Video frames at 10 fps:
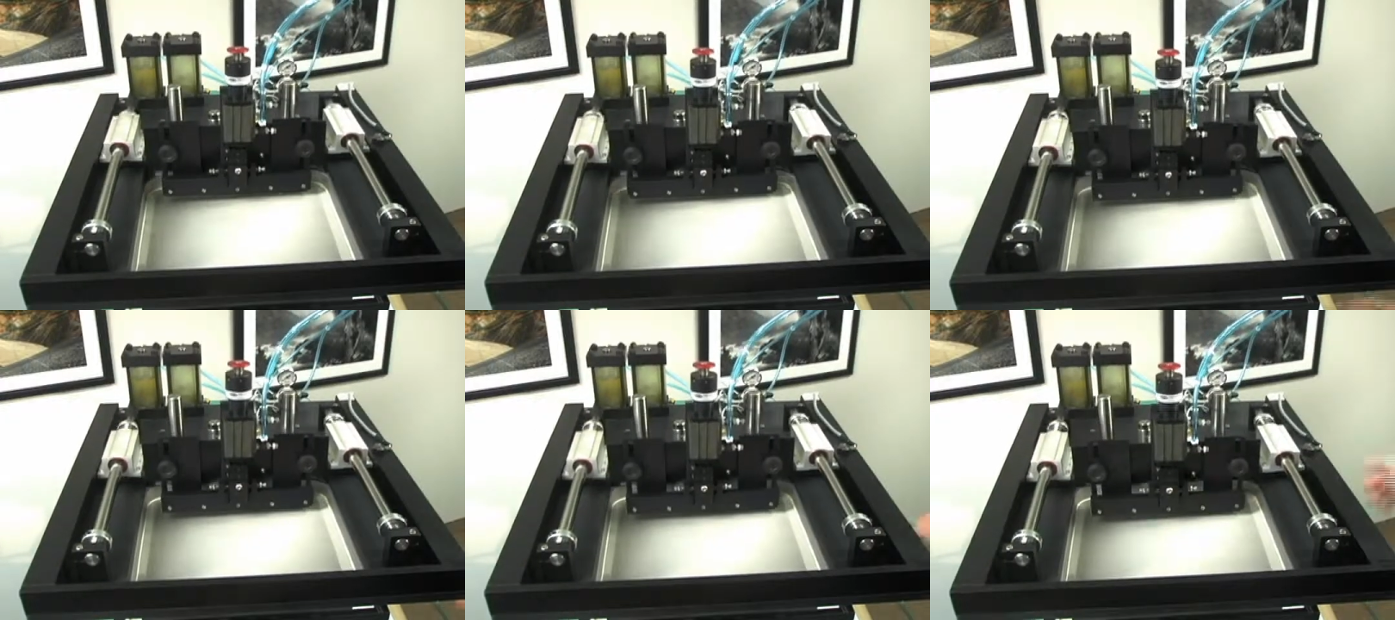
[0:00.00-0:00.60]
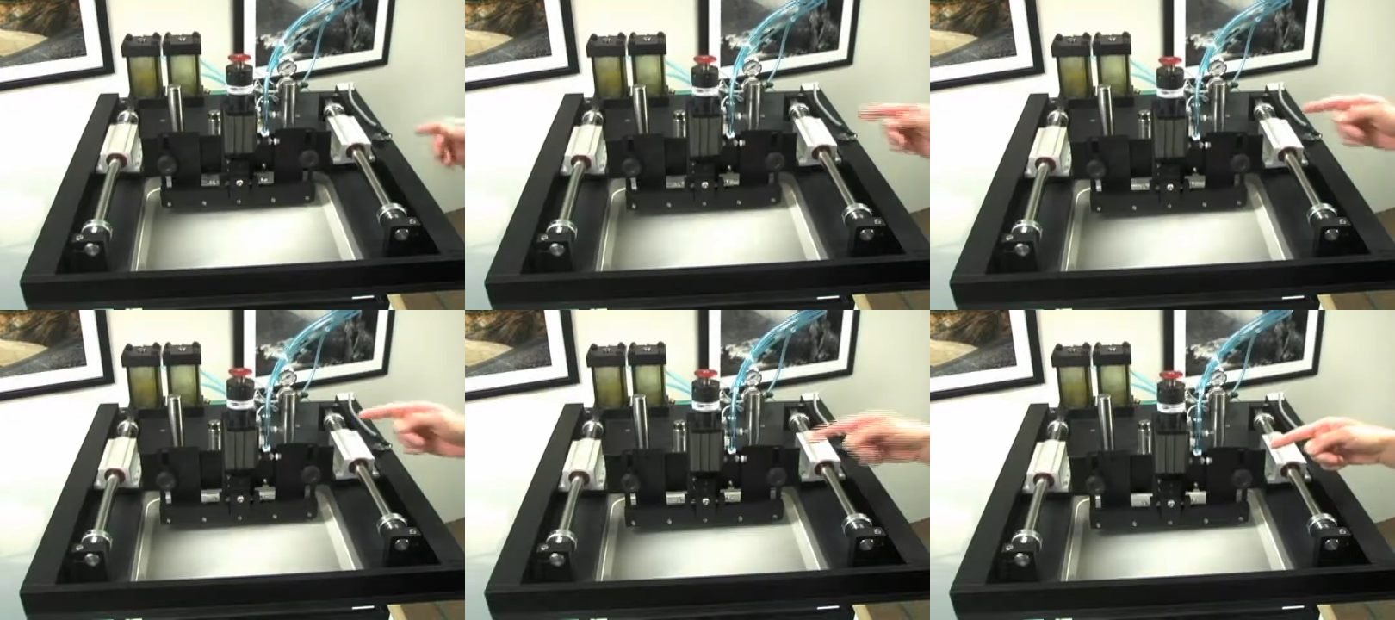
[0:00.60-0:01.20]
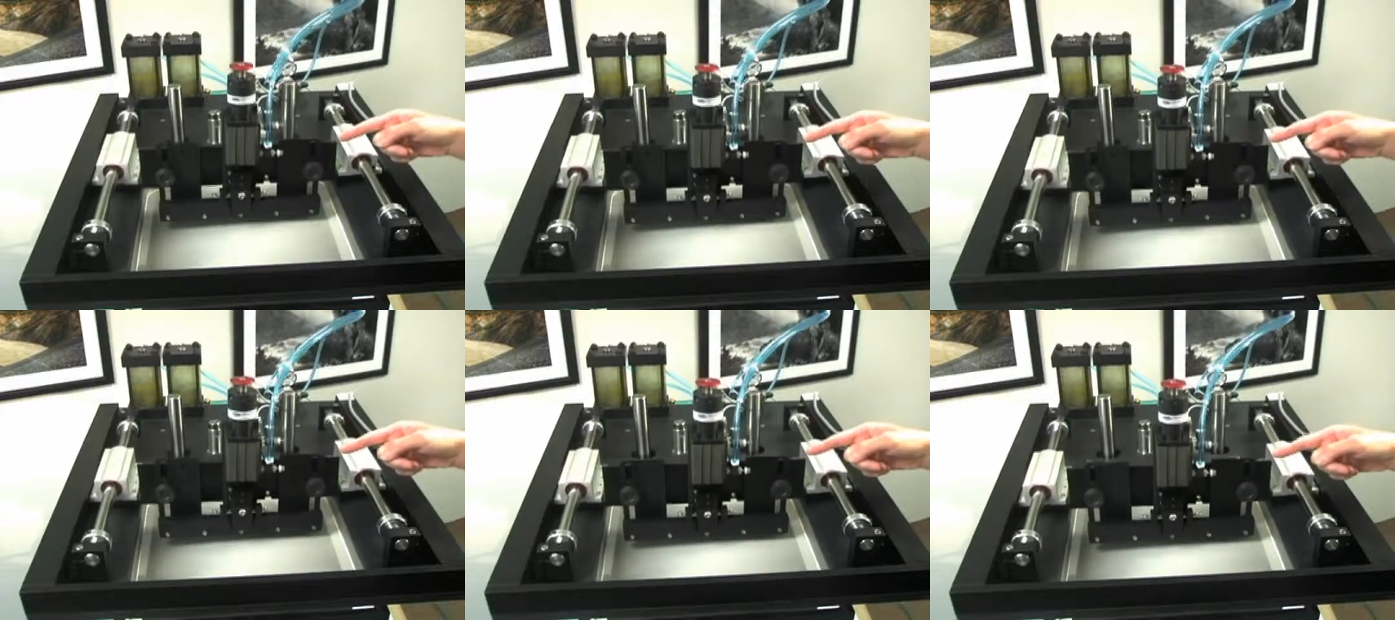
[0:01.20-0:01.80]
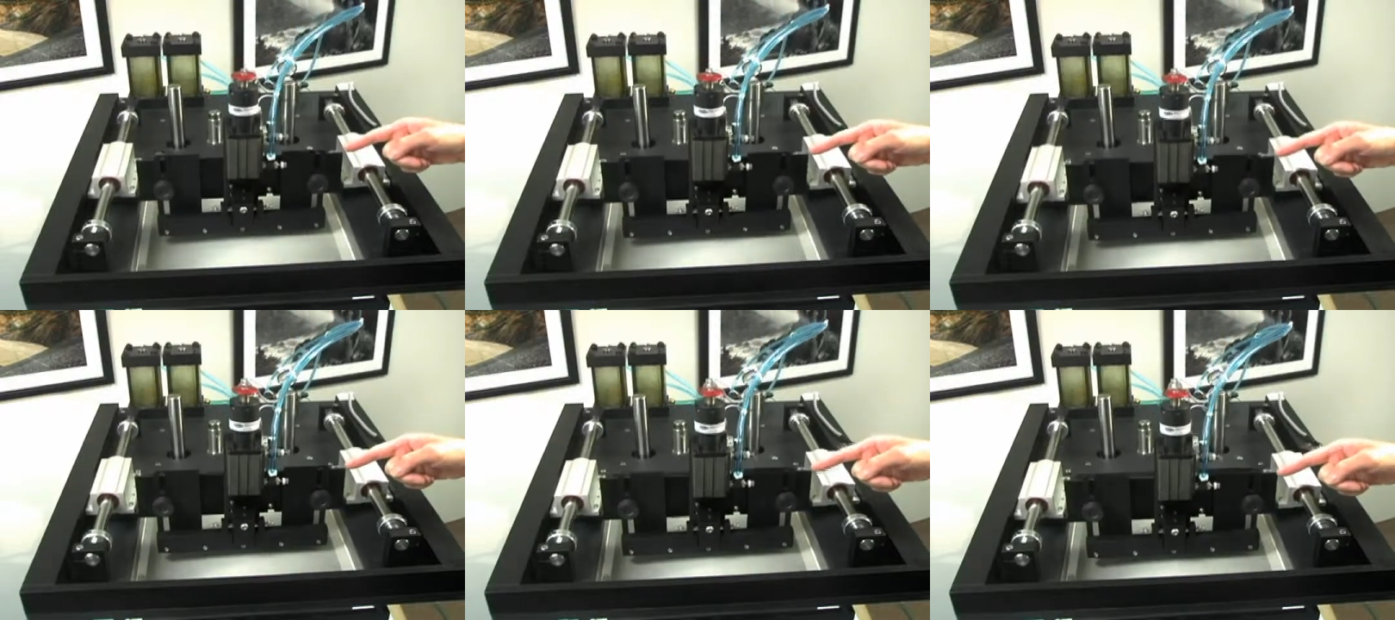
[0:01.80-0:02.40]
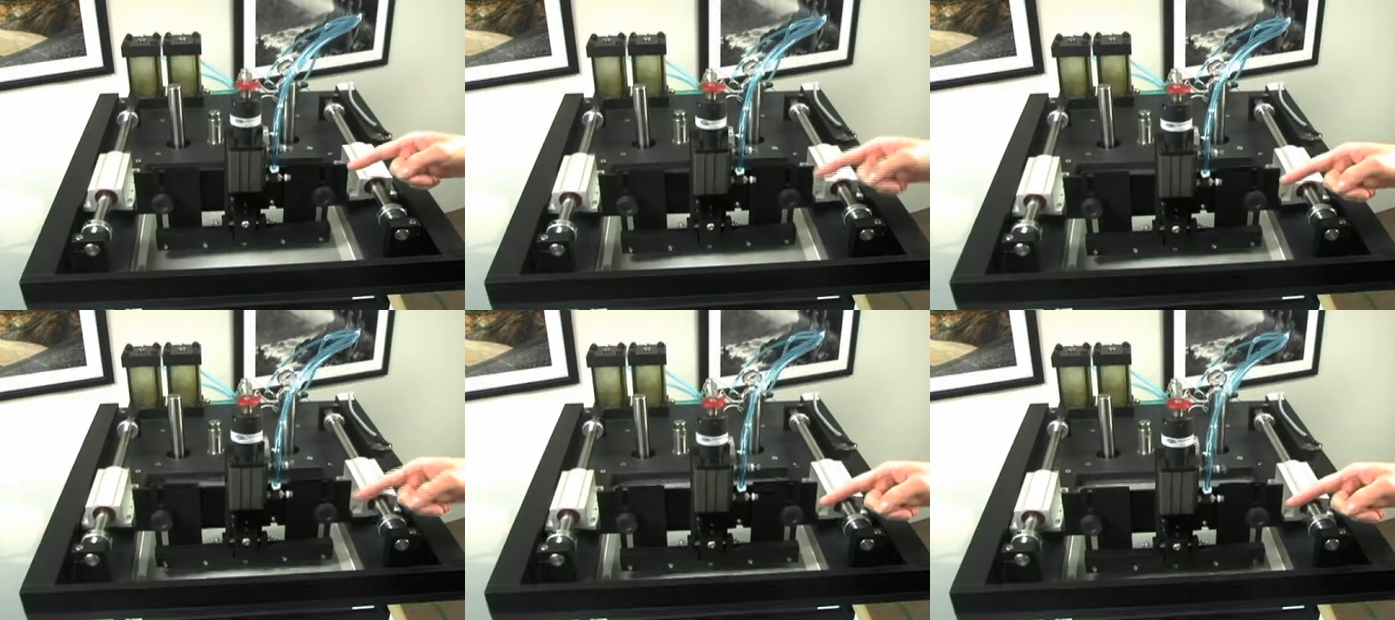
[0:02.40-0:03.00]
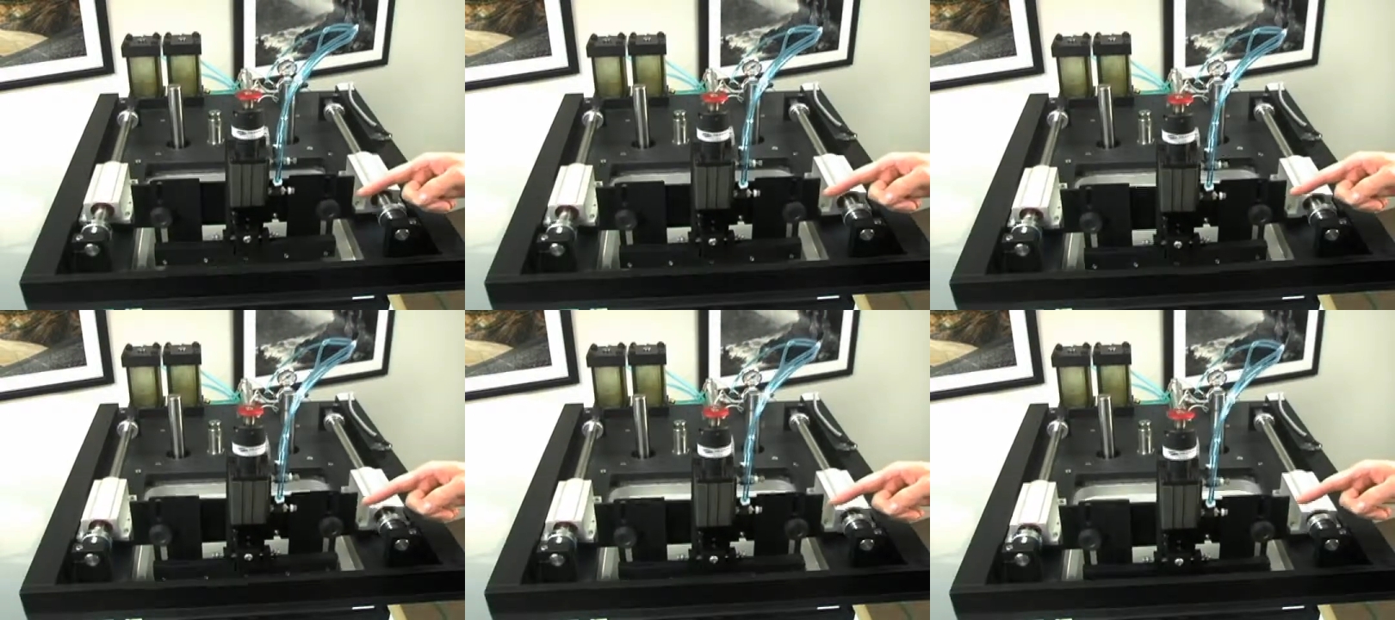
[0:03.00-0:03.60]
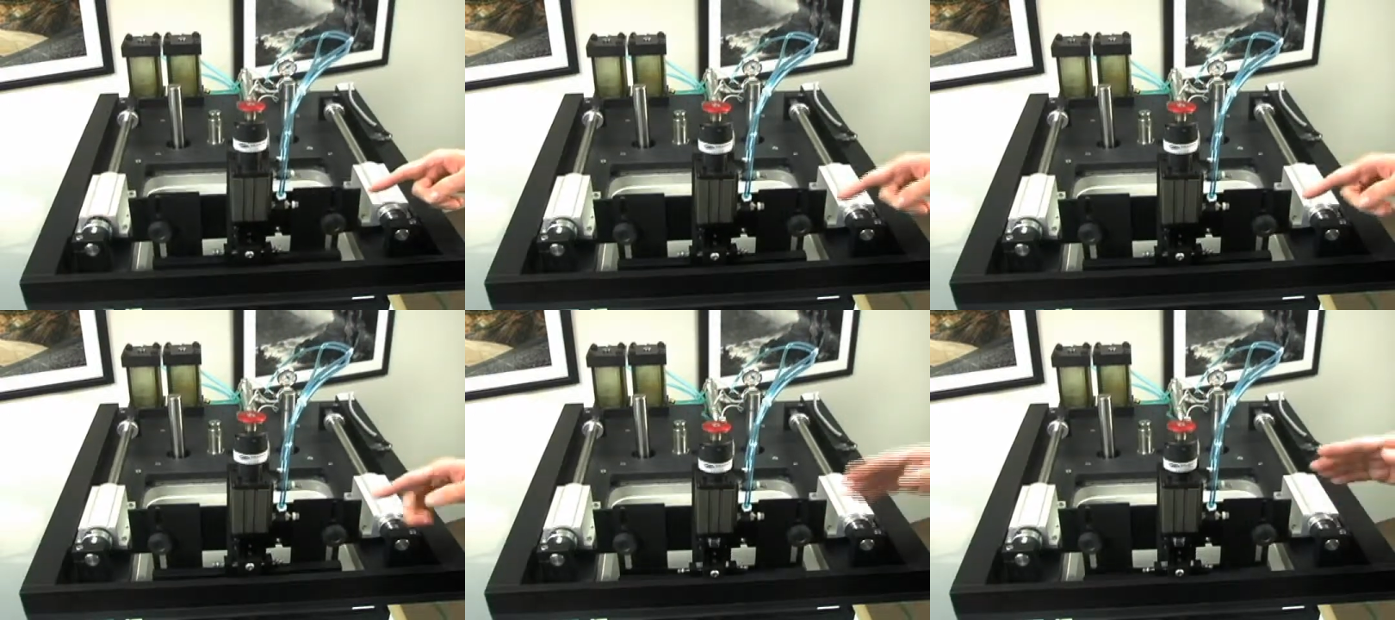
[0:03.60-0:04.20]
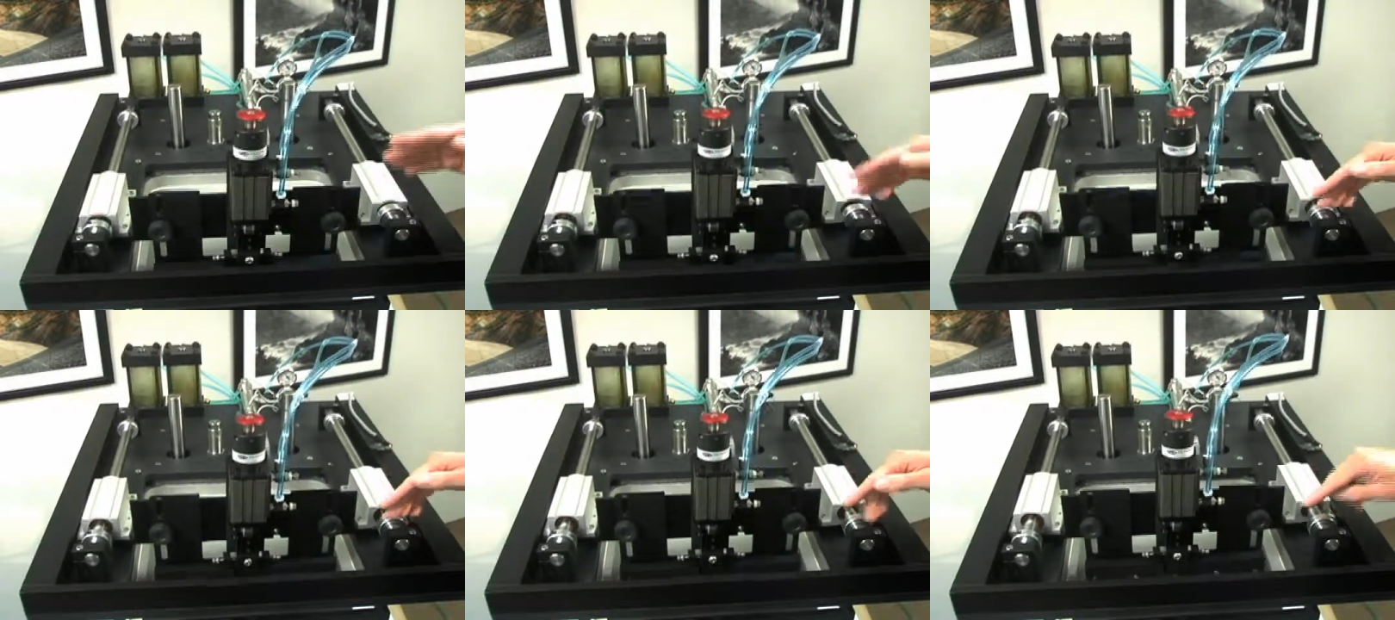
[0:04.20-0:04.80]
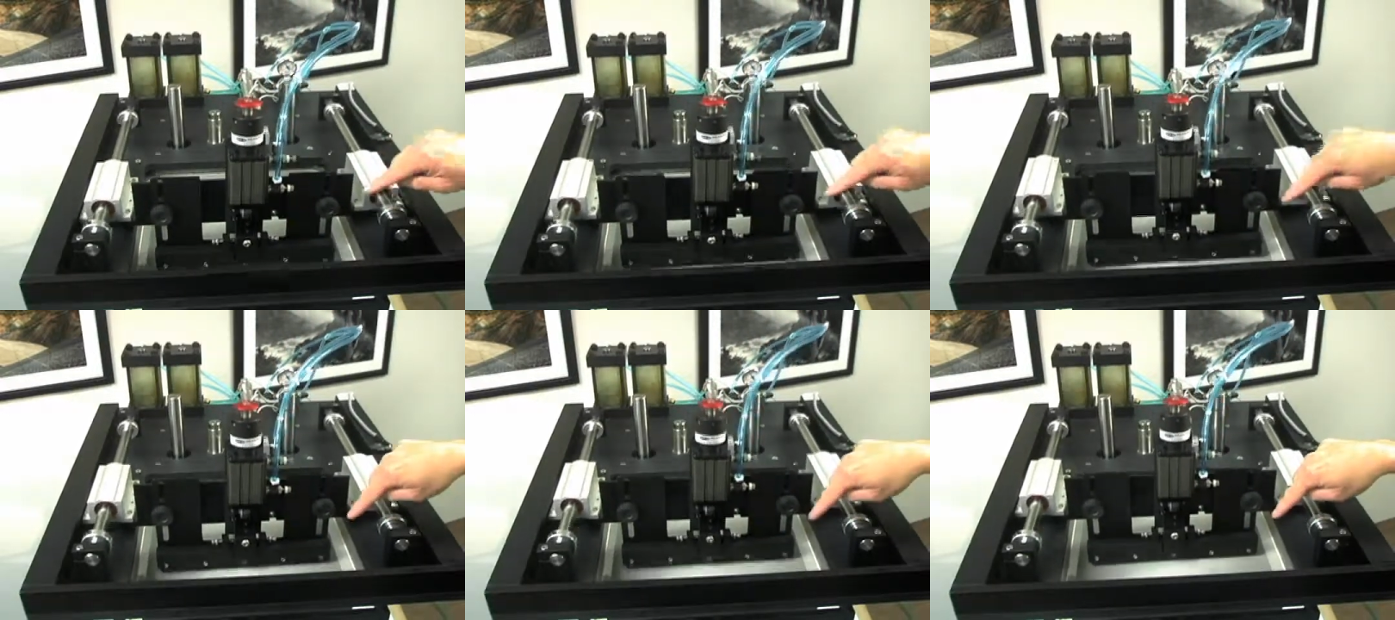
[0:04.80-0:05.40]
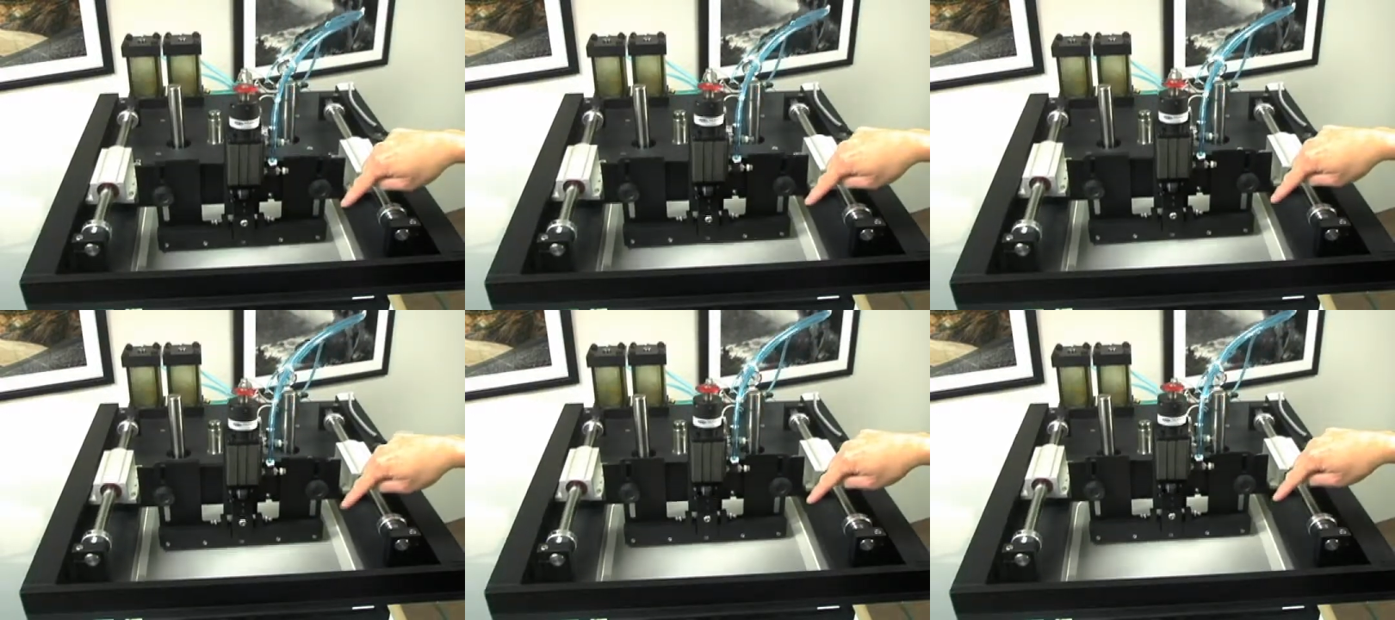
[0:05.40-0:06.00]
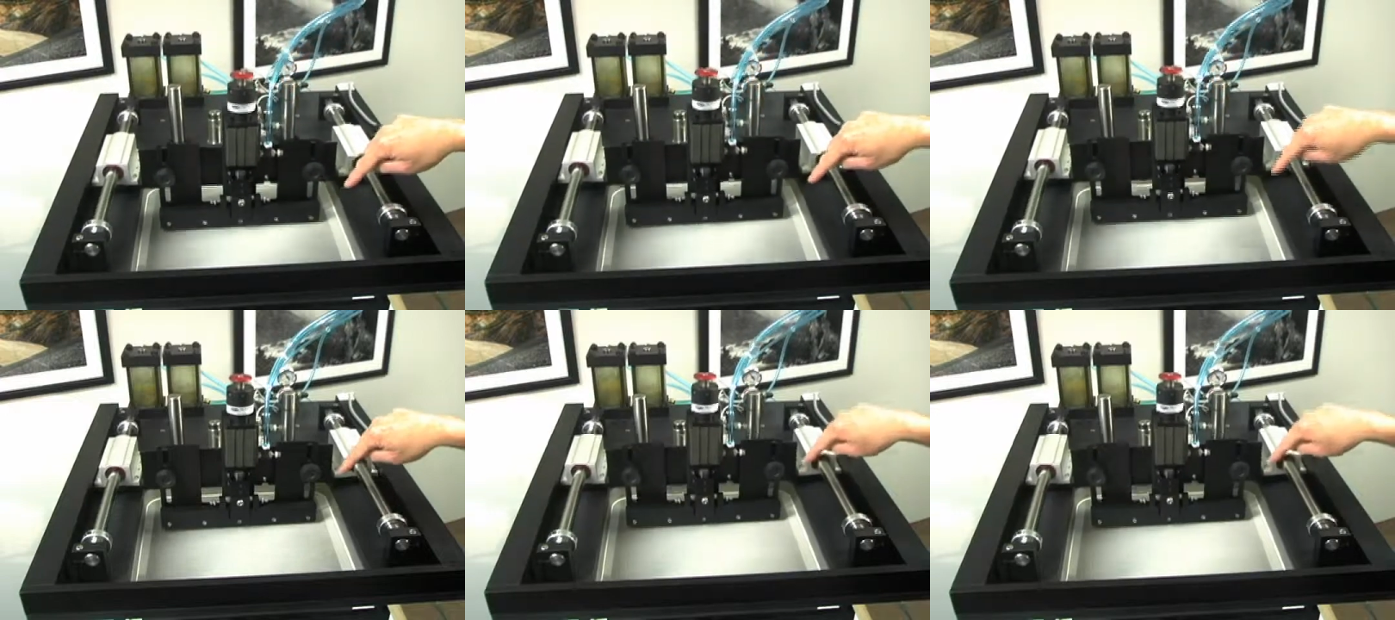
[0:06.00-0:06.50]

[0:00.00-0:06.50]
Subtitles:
[unreadable: no face in view]